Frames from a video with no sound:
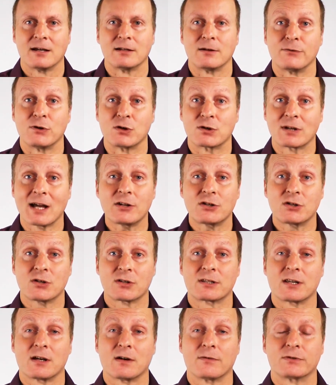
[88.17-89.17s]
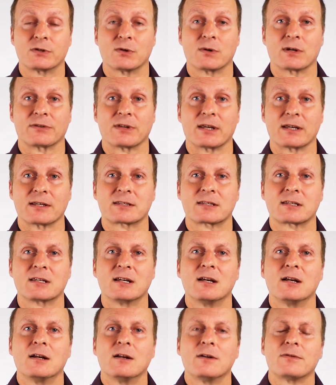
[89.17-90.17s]
And if you catch yourself doing this,
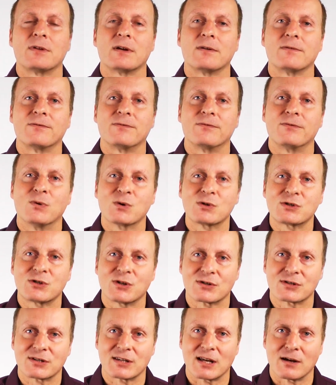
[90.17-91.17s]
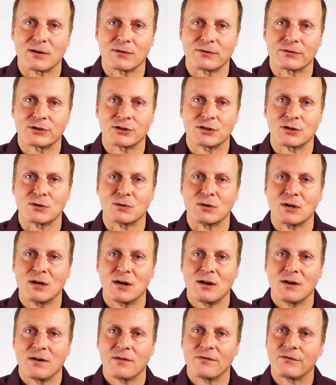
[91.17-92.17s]
then force yourself to
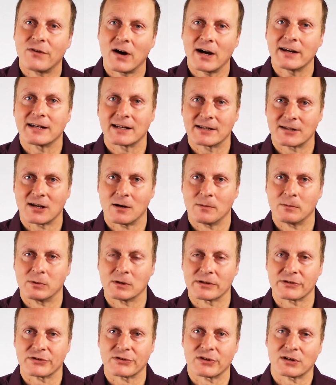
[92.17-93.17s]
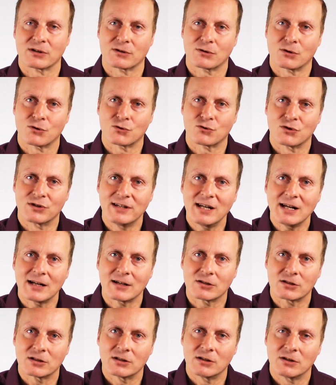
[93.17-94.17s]
find examples that
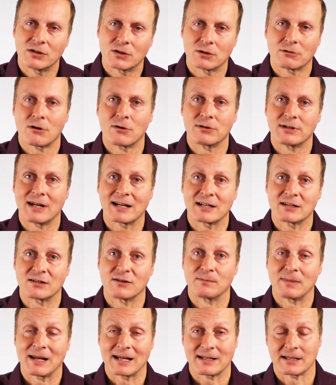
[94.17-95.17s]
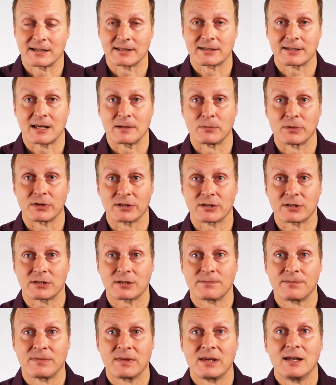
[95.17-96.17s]
contradict your own negative blanket
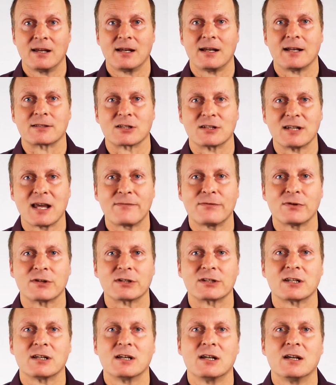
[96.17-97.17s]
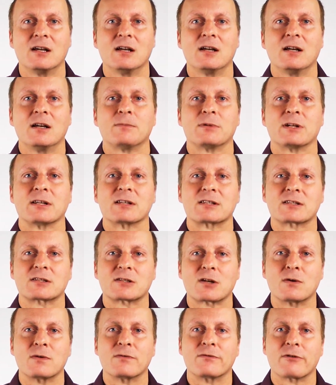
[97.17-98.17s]
statements. It's an effort, but it's
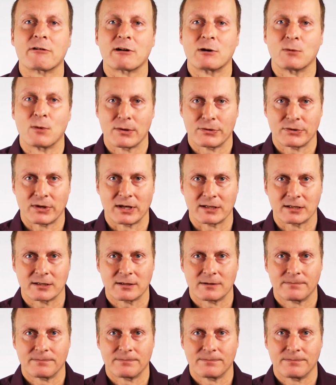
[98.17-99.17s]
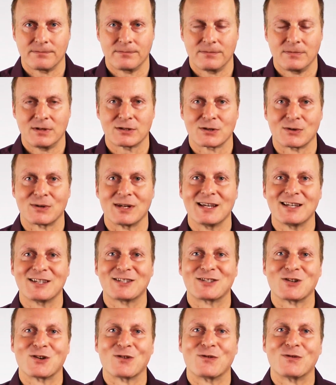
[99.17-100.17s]
so very worth it. So
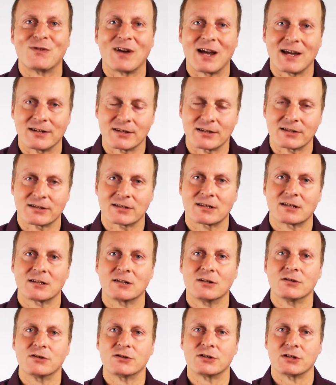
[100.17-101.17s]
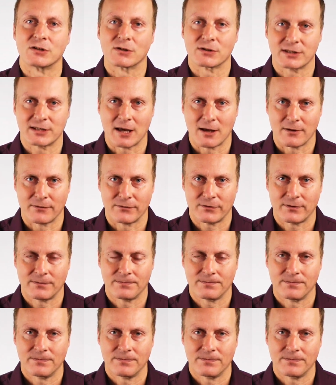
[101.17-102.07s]
here's to your fairness to yourself,